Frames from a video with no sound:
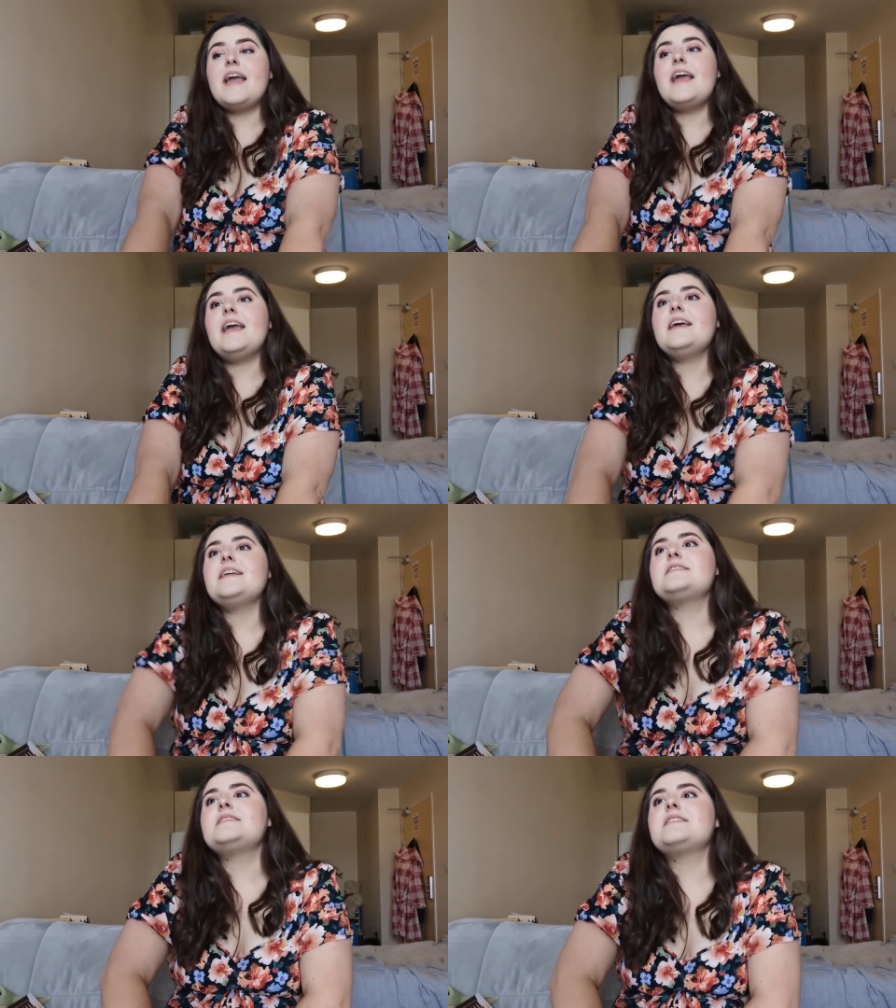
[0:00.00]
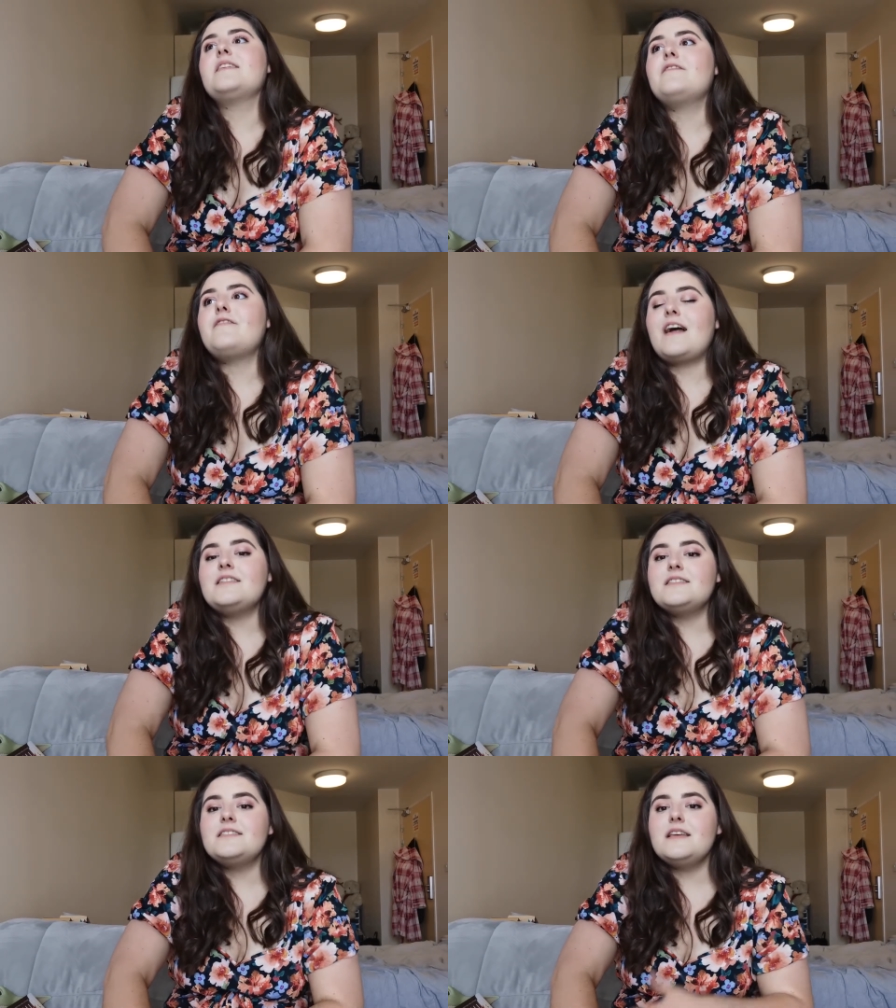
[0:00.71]
It's
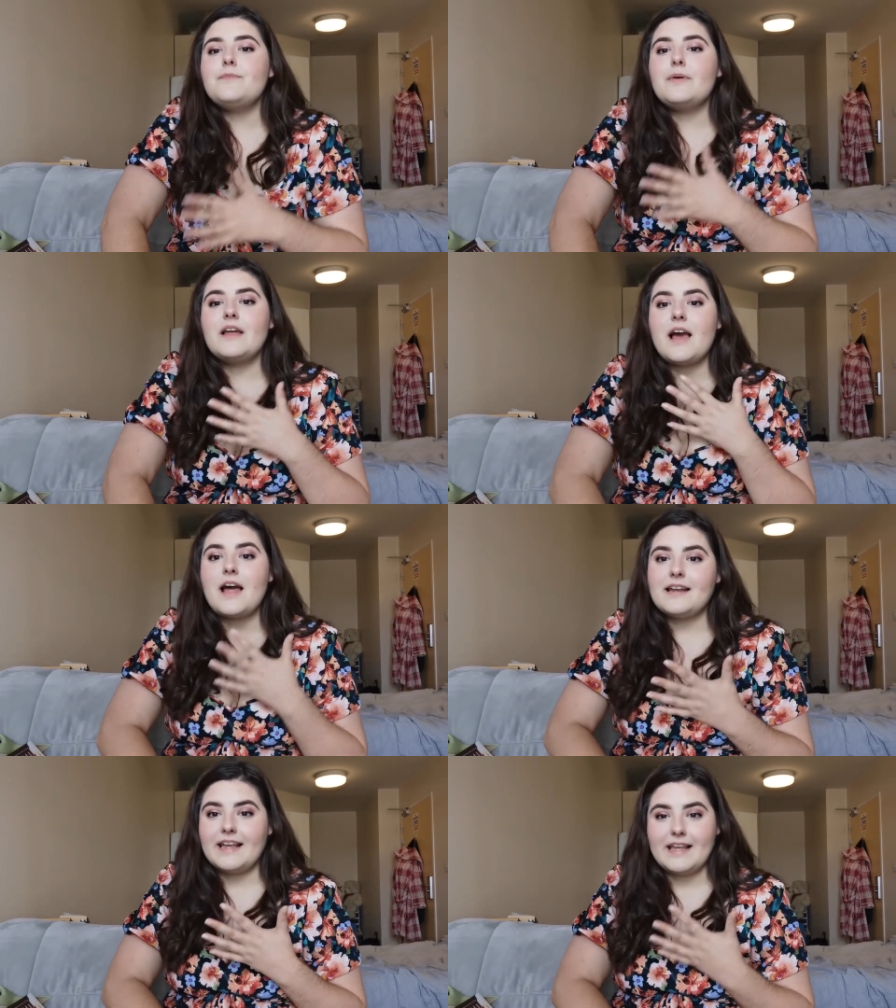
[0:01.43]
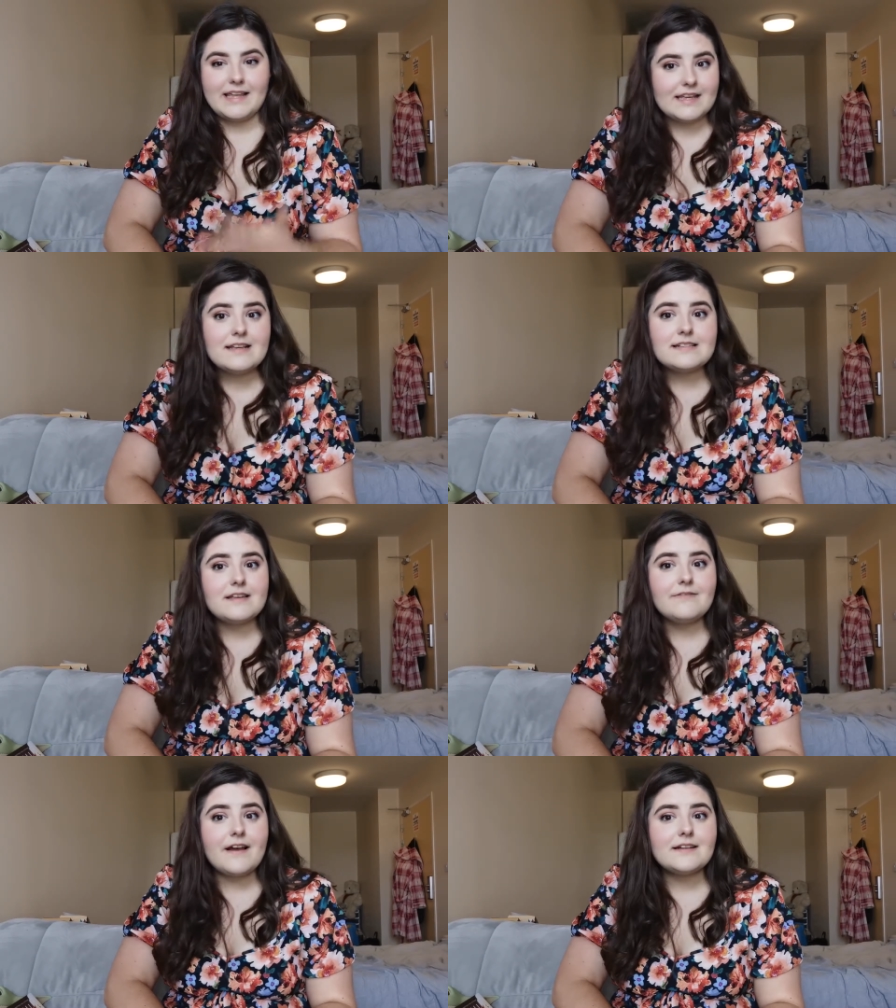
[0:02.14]
fantasy, but an
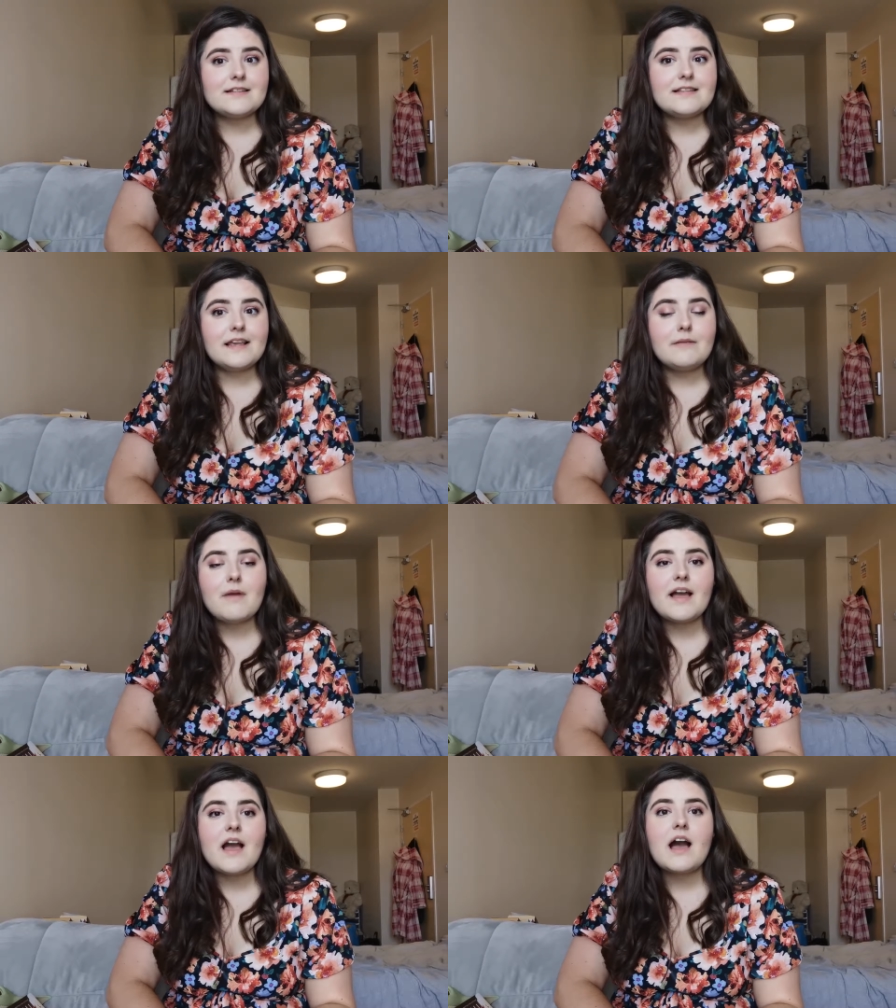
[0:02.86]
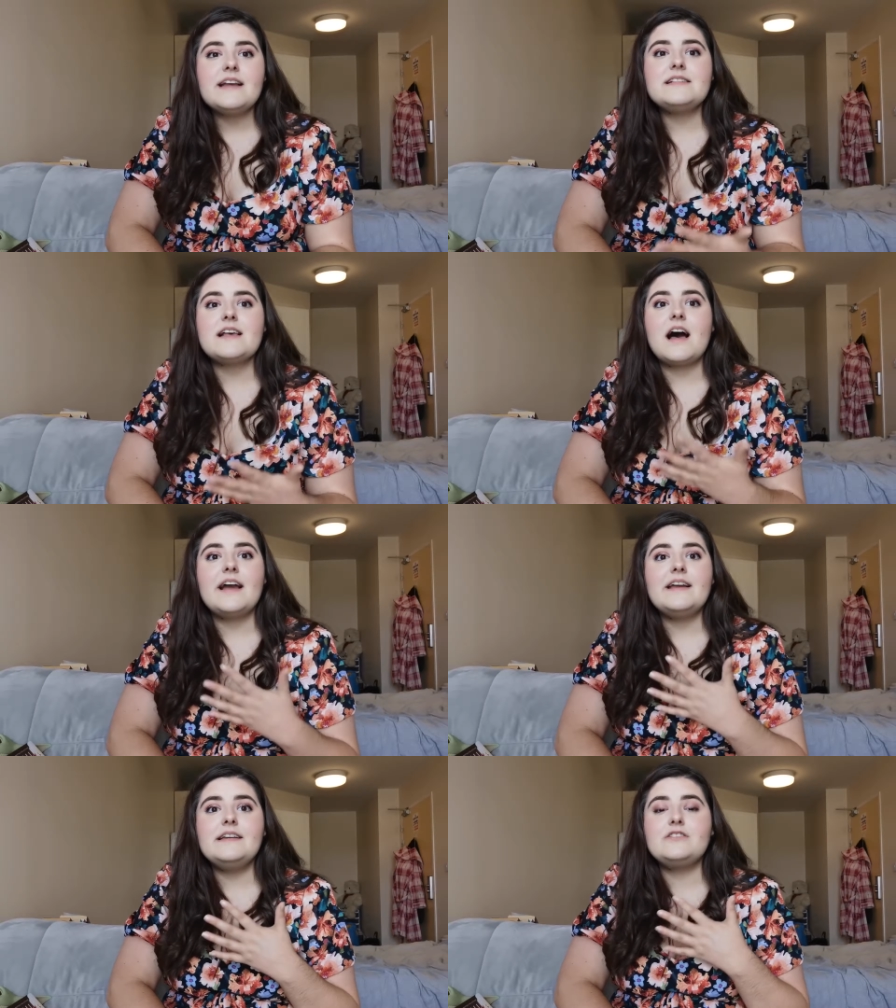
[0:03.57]
easy fantasy in my eyes.
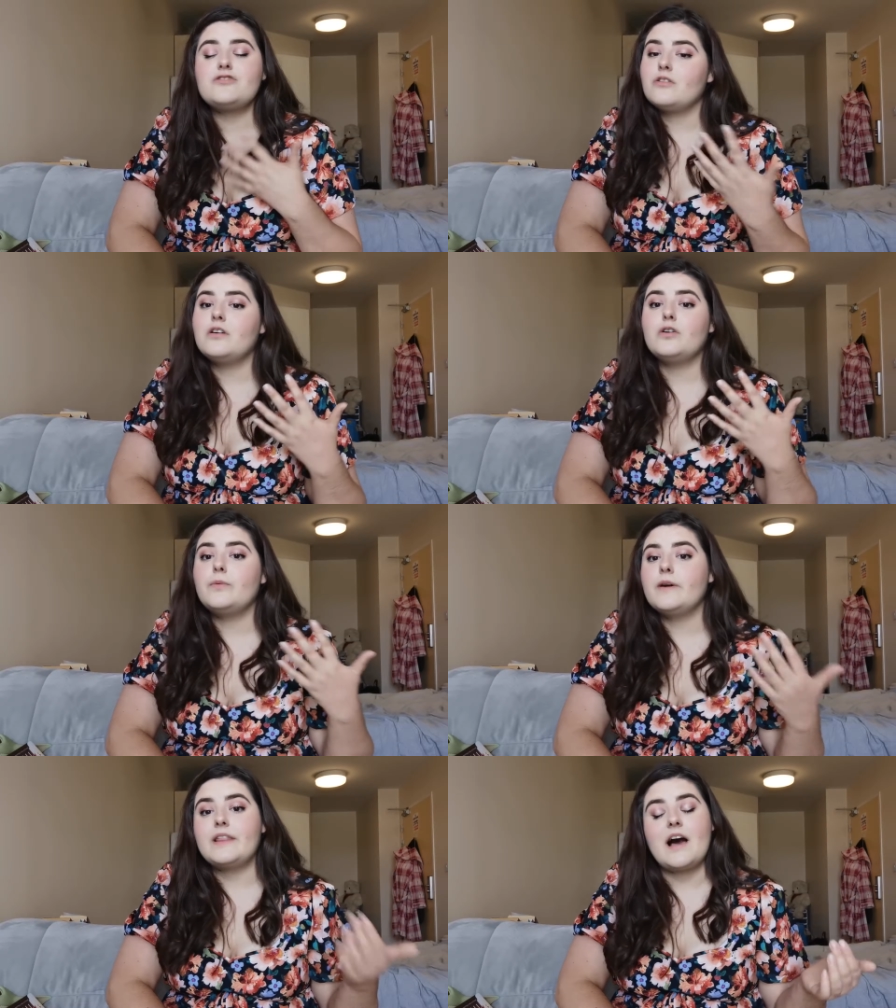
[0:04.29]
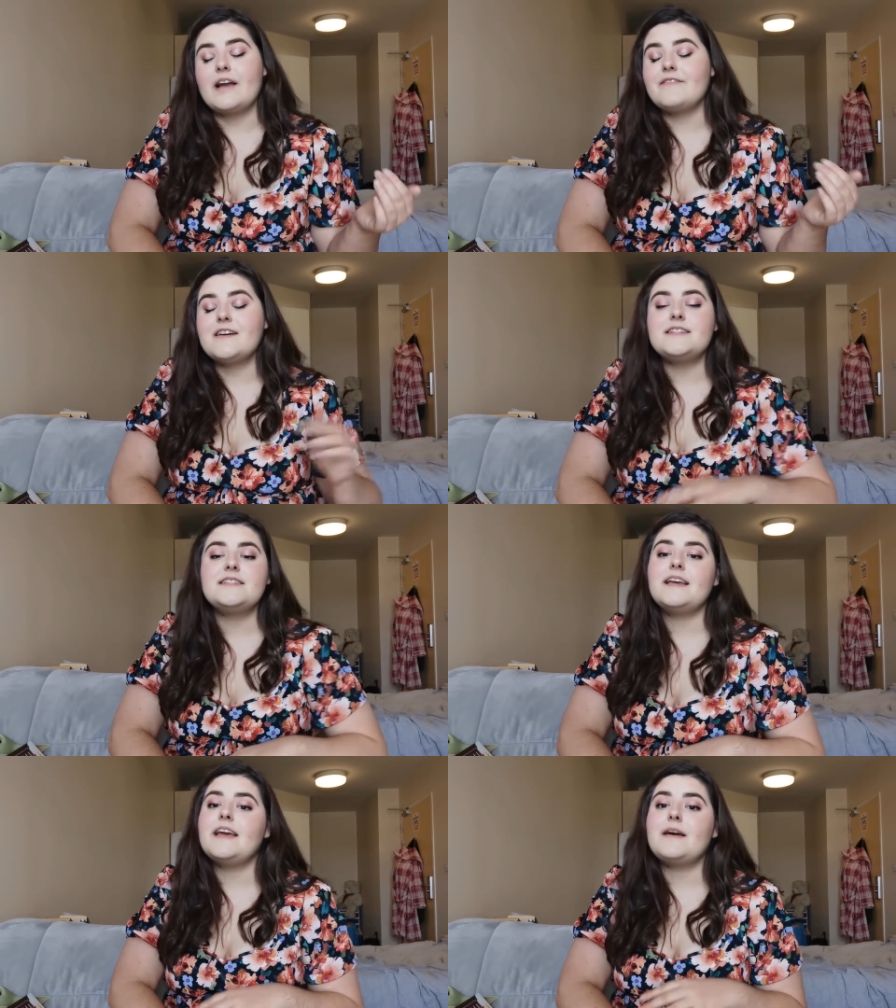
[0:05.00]
I struggle with high
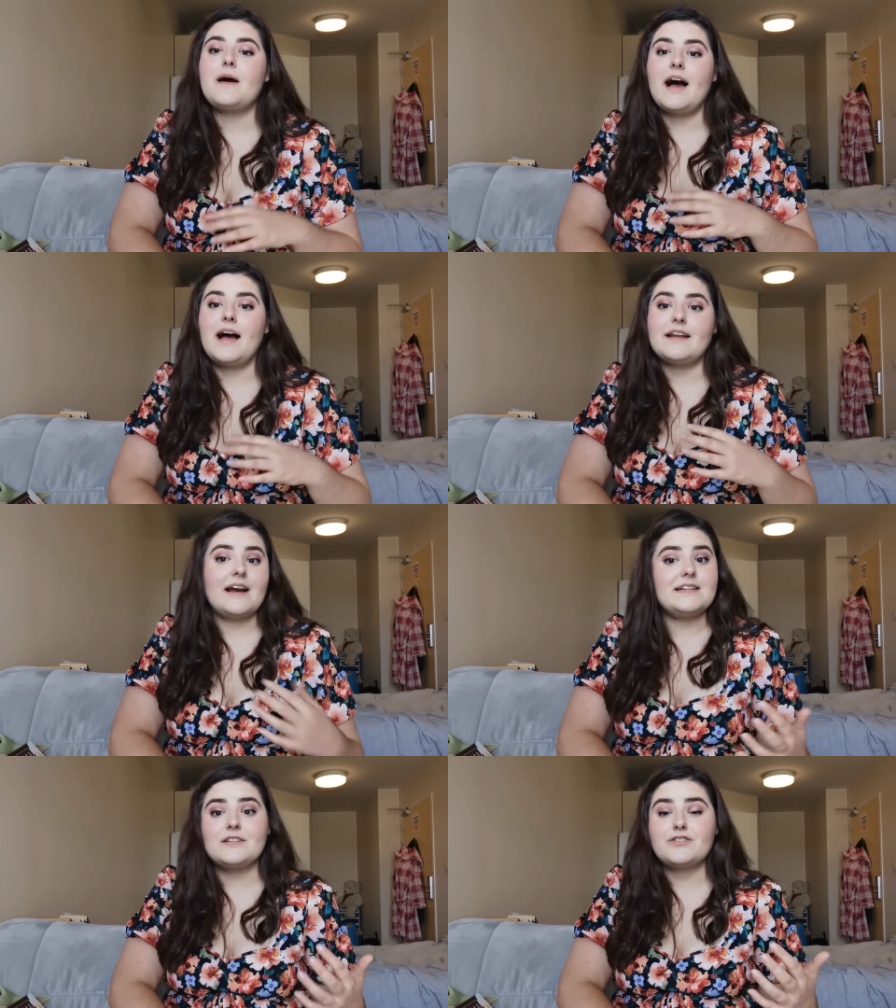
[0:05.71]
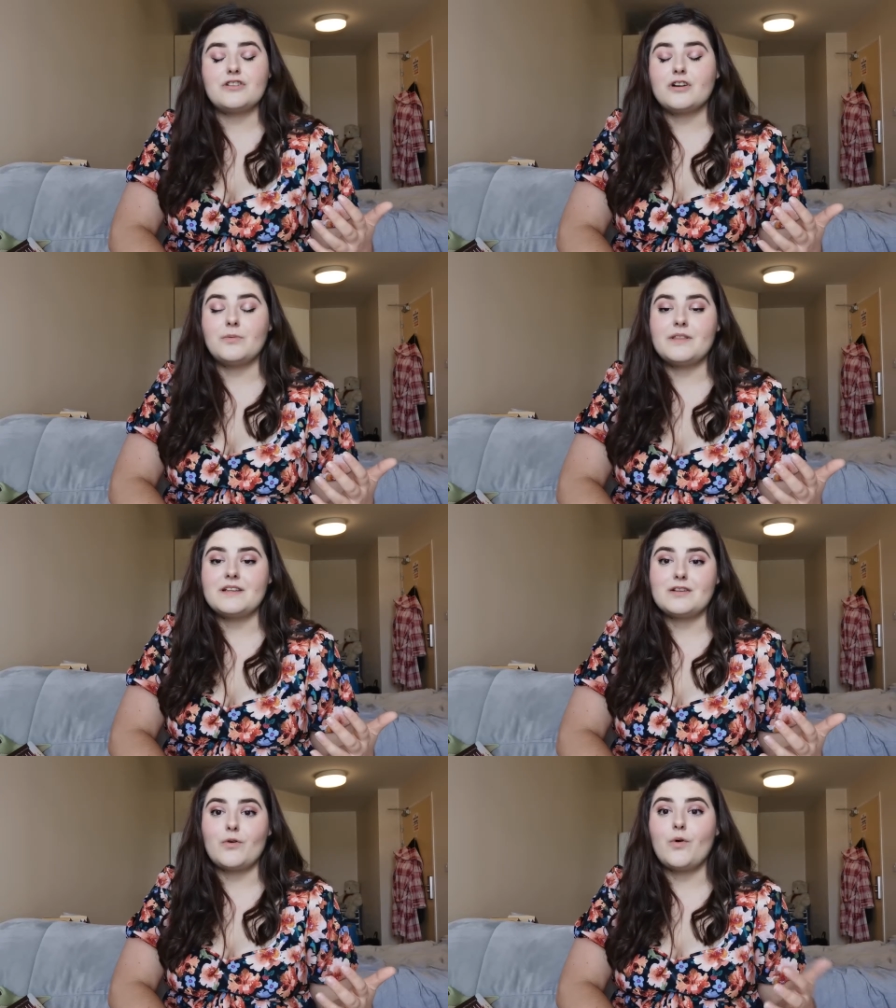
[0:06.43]
fantasy and I didn't struggle with
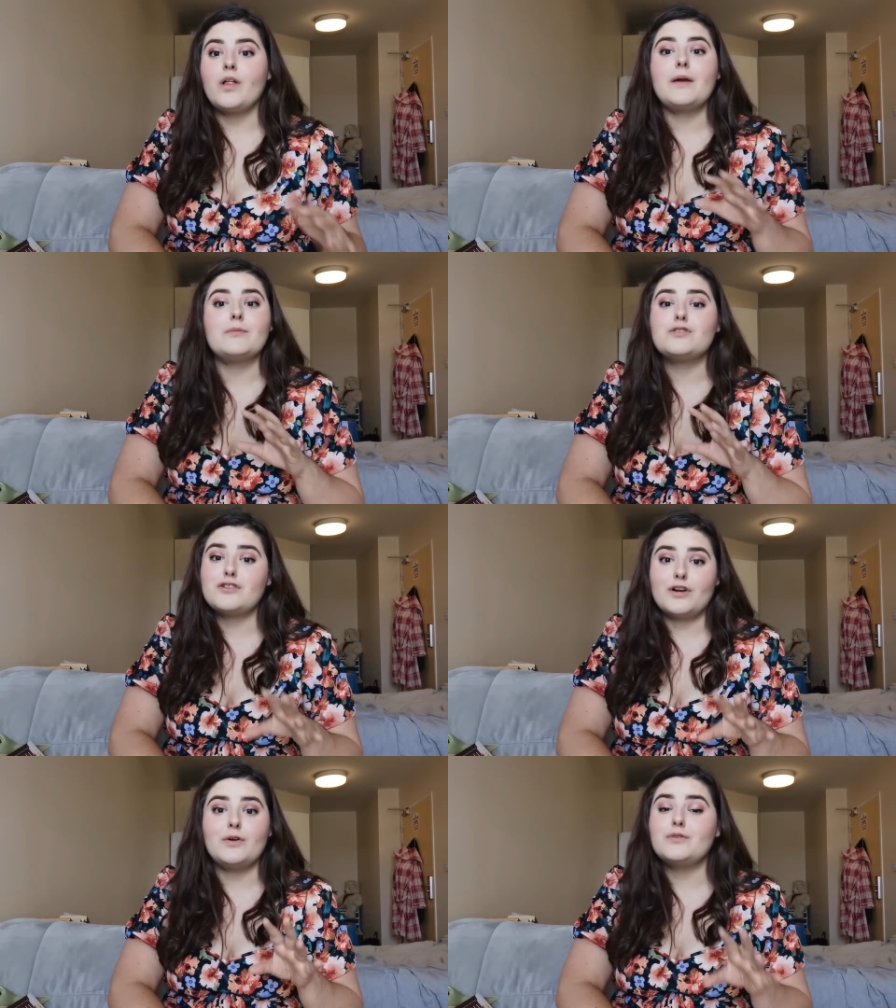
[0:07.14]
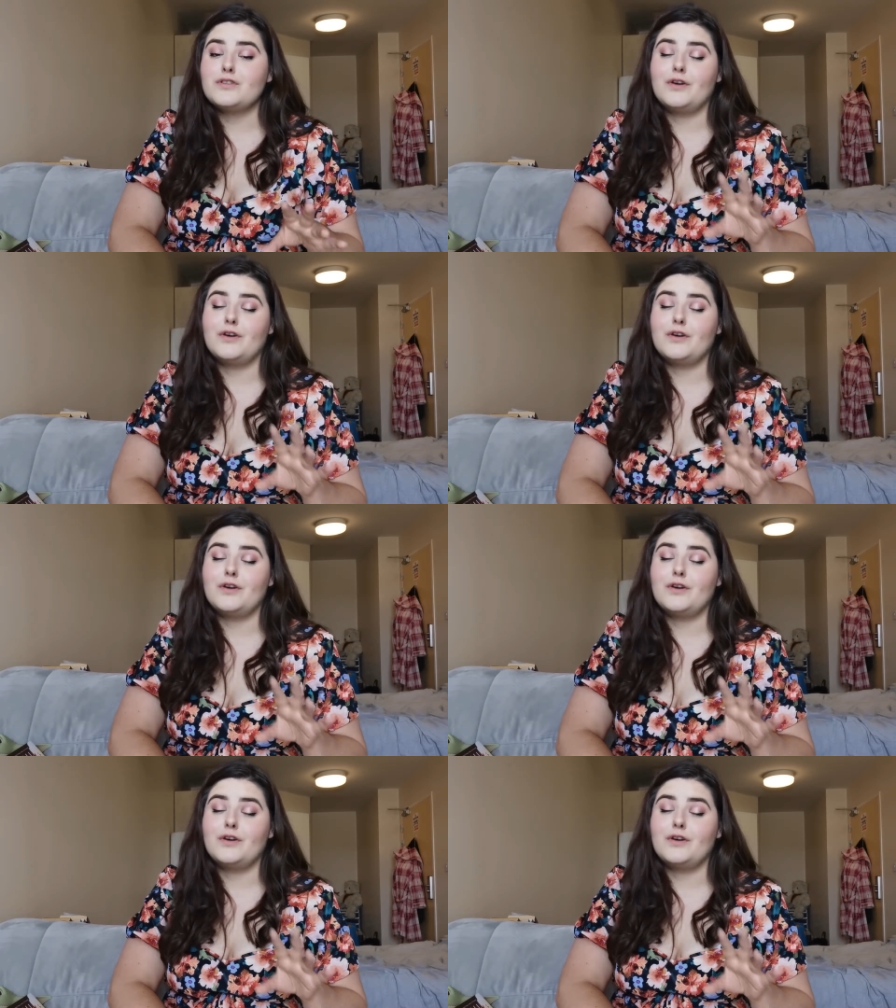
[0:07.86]
this at all. It was so